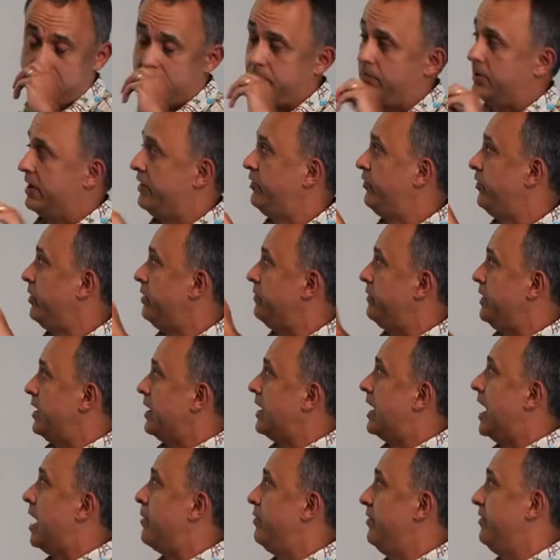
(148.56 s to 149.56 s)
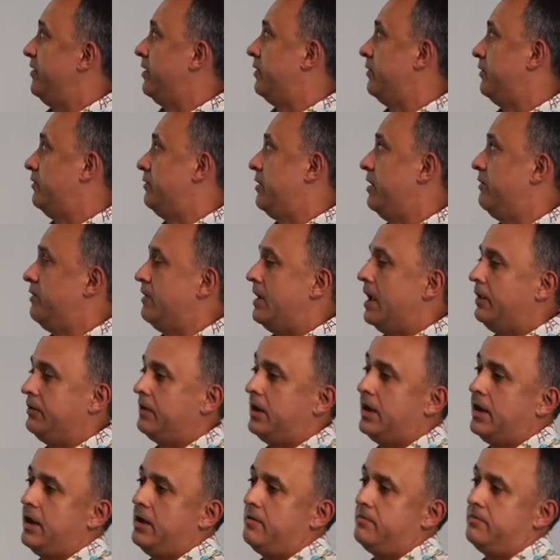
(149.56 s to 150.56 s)
but achieving a carbon sequestration
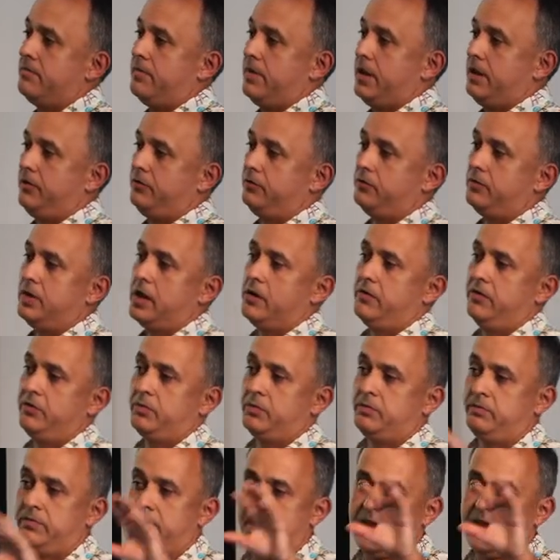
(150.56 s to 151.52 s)
outcome as well as